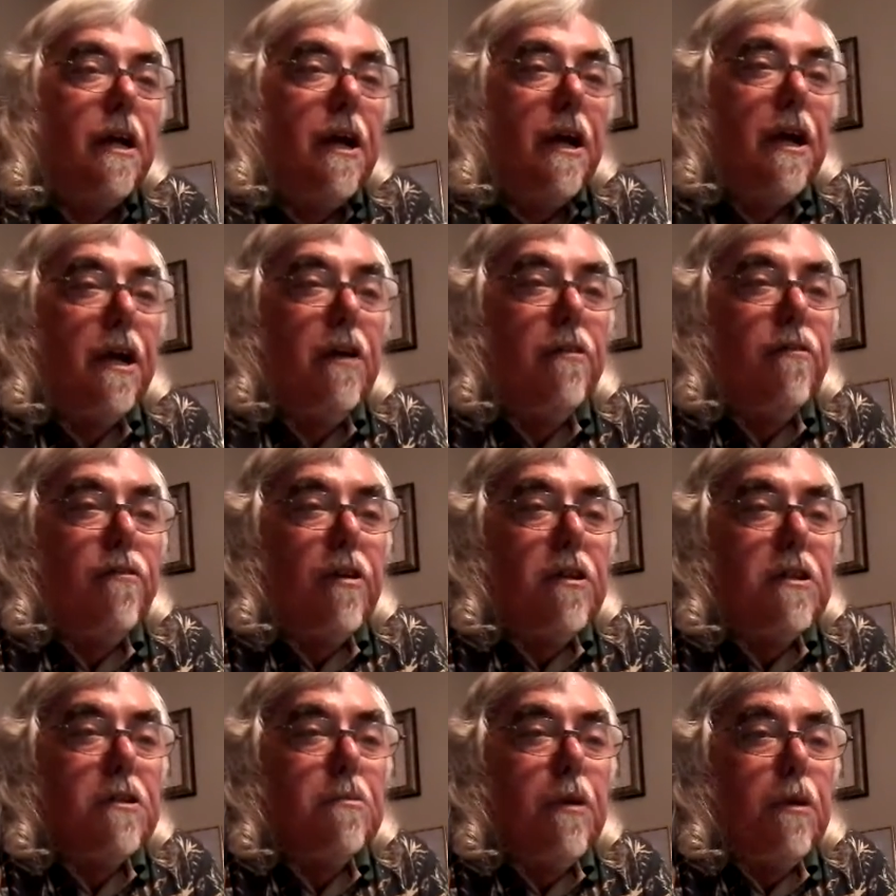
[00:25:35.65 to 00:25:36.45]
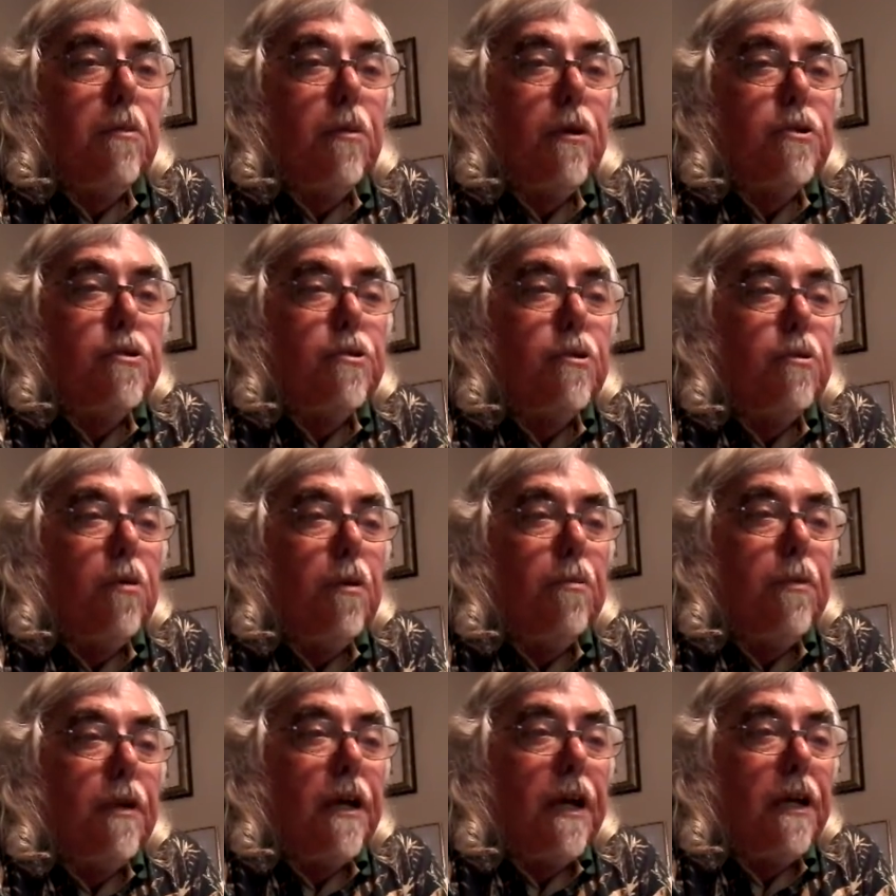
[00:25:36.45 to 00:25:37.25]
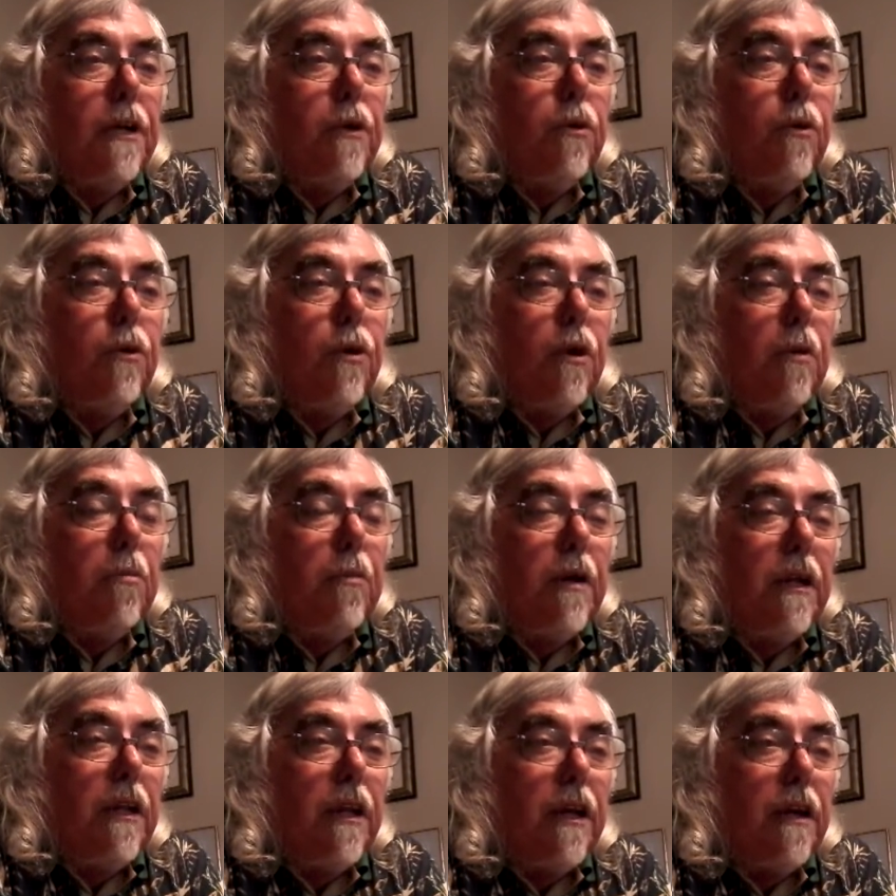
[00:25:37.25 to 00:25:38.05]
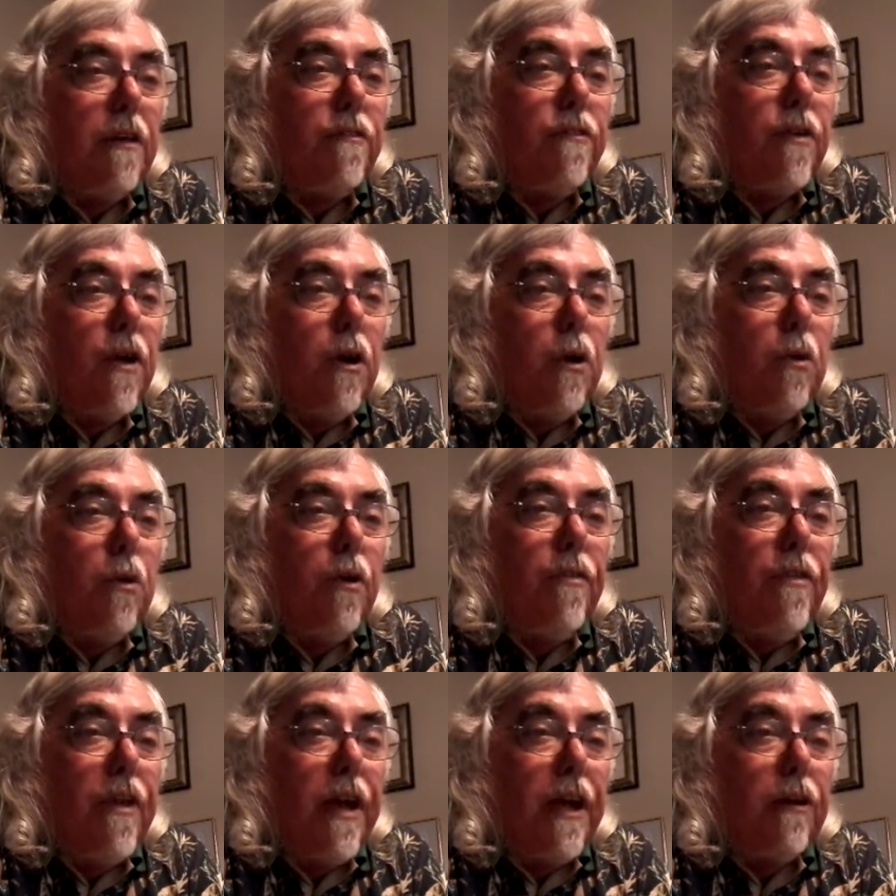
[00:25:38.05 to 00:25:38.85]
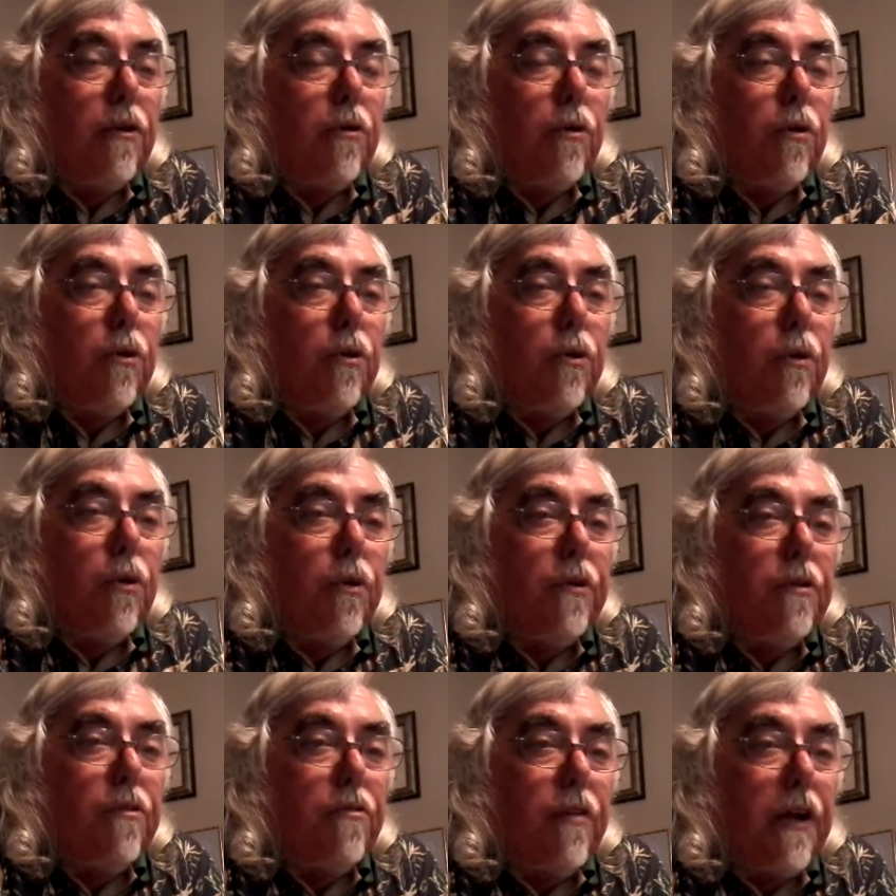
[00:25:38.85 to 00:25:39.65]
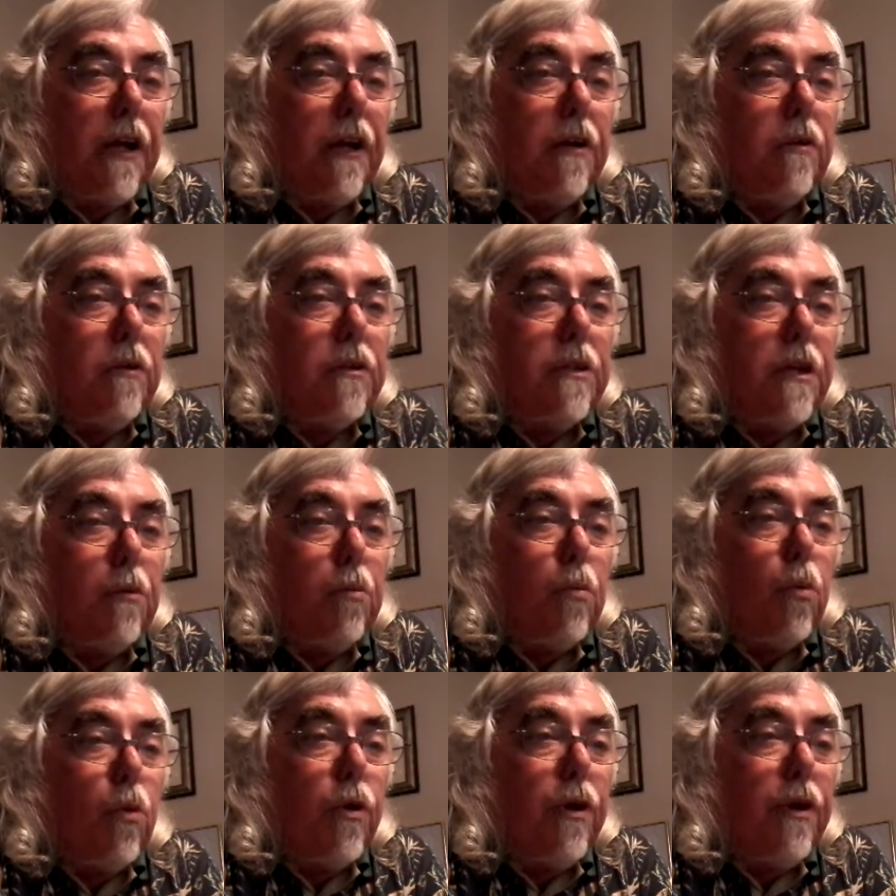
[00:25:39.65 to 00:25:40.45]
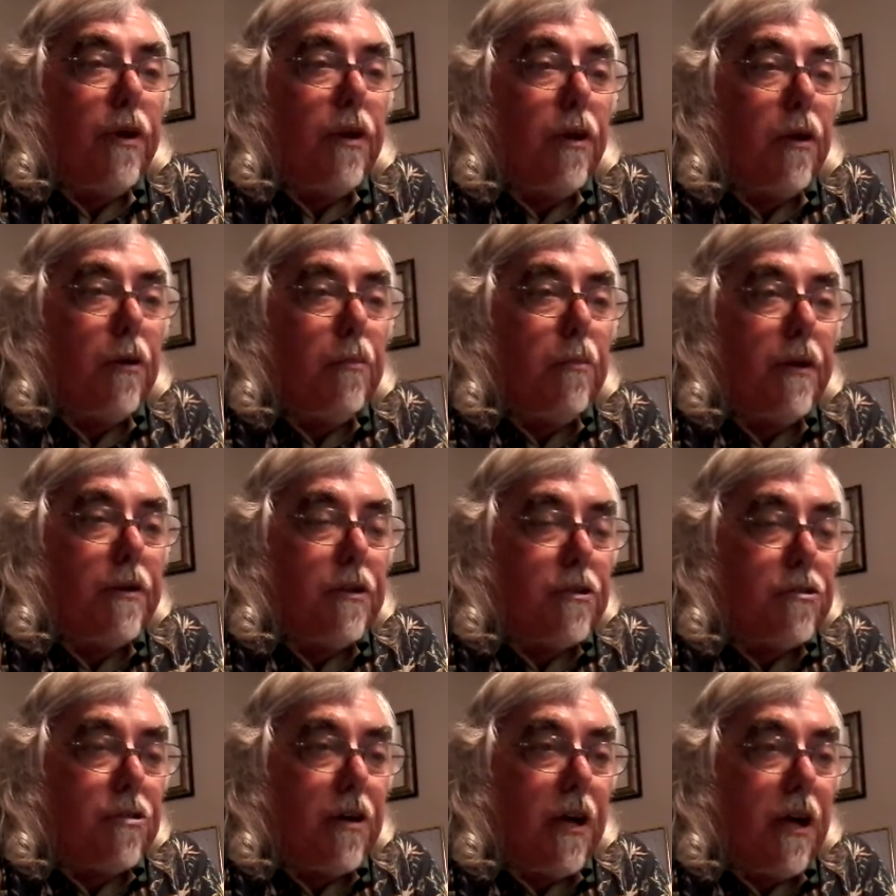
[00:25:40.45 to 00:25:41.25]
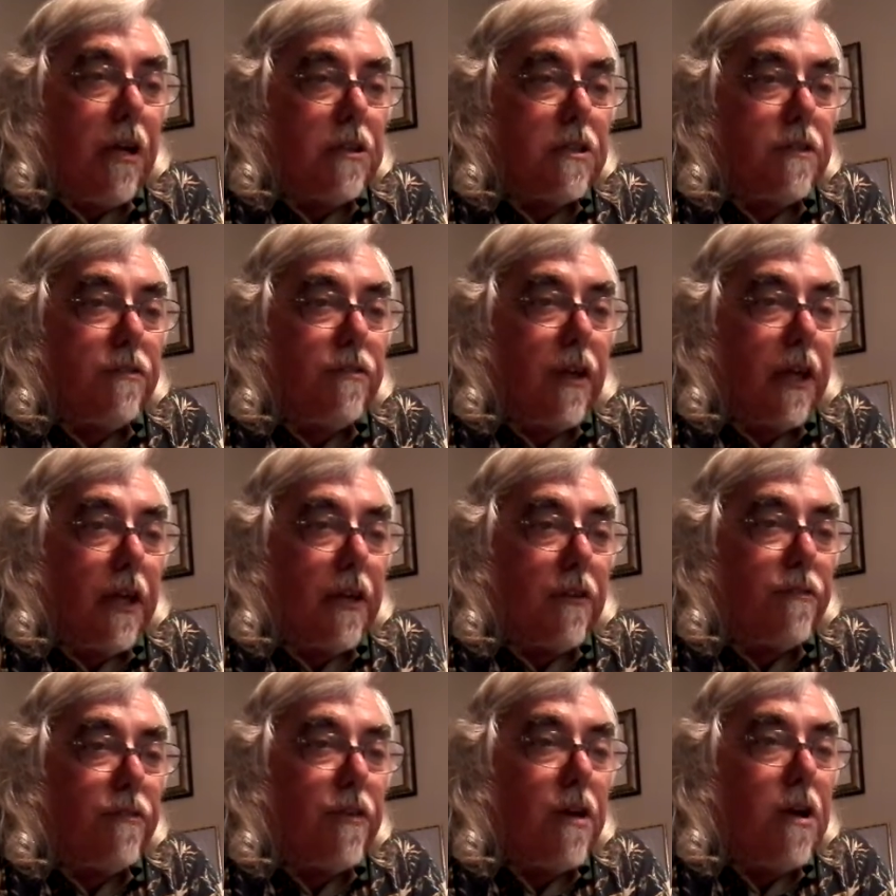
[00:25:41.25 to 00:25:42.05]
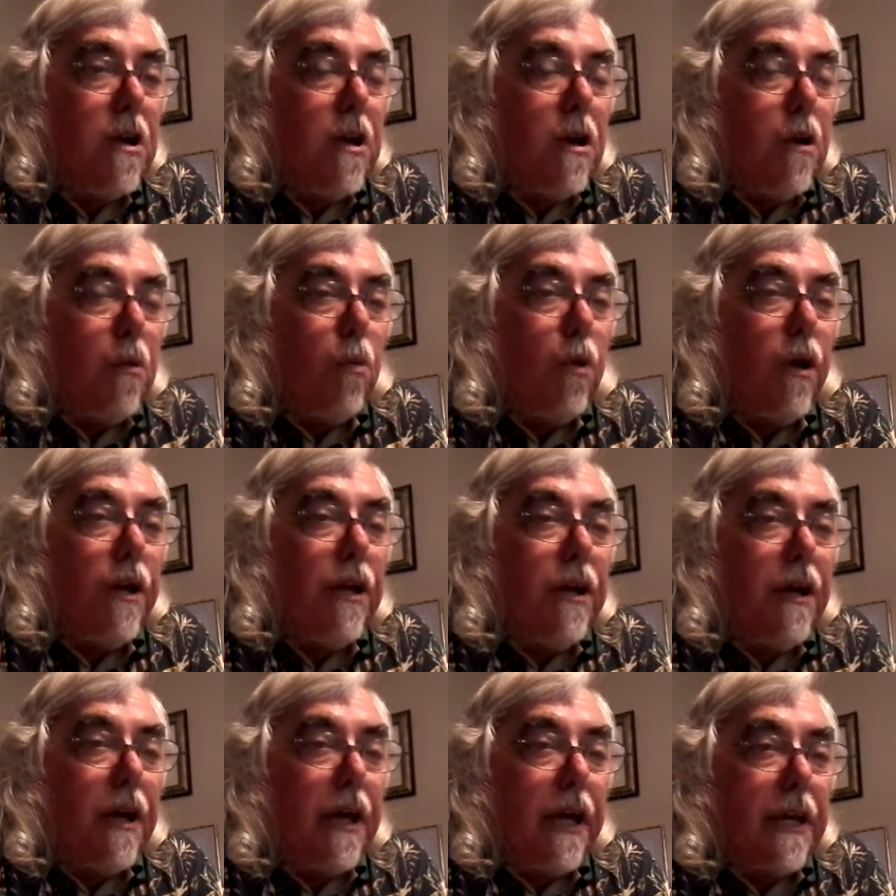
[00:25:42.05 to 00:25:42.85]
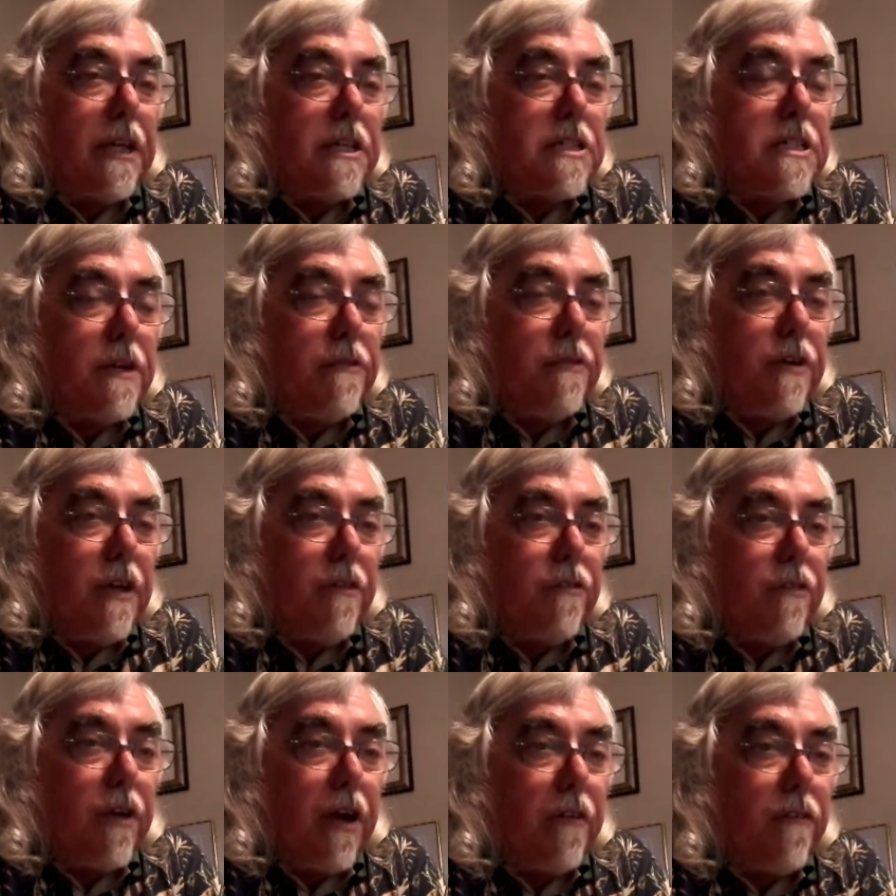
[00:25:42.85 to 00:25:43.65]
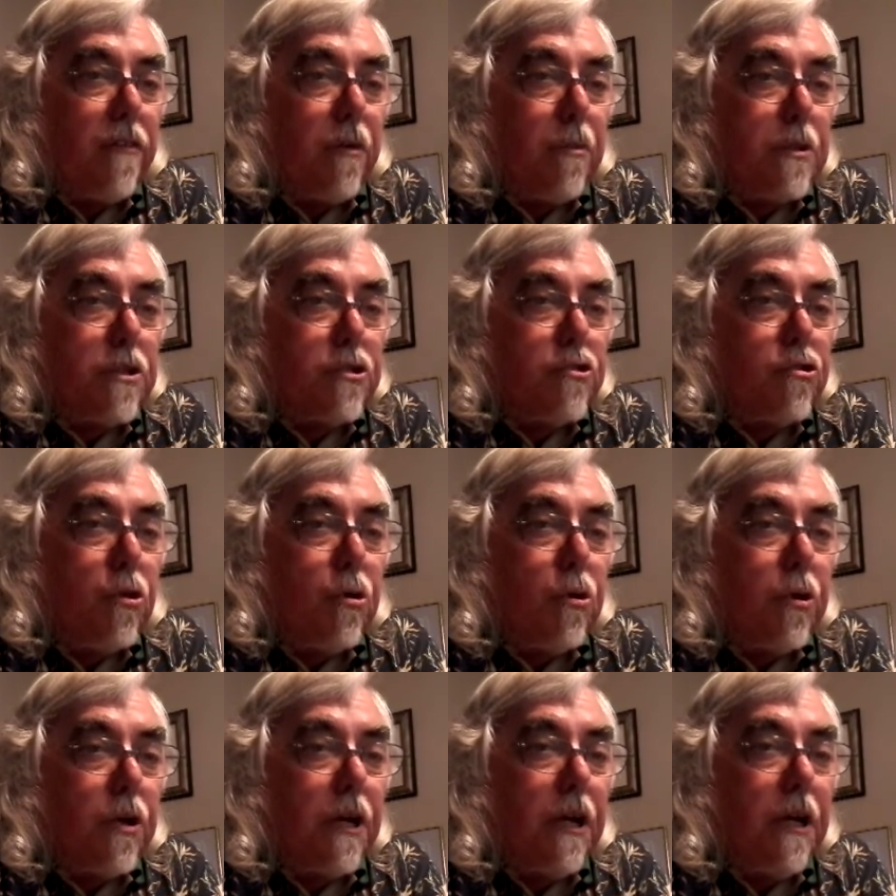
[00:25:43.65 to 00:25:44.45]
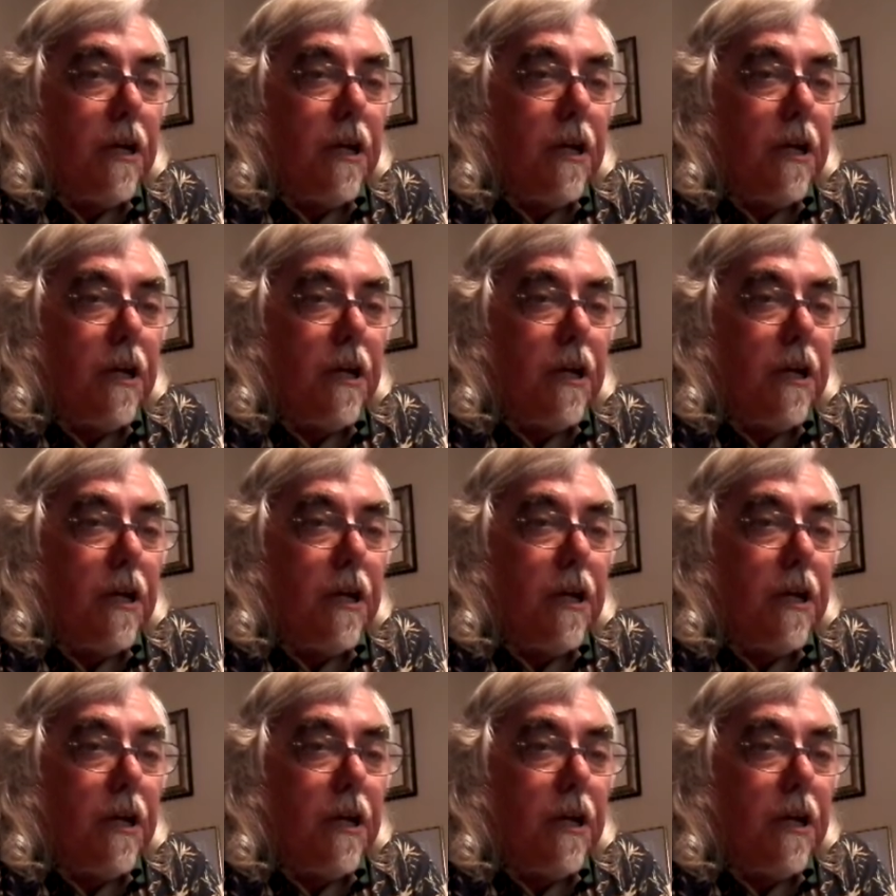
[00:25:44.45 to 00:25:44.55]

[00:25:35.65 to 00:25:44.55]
Here in front of me were two women I had known all my life, who had then grown old, wrinkled, and worn down by the trials of life, one dying at 75 from a stroke,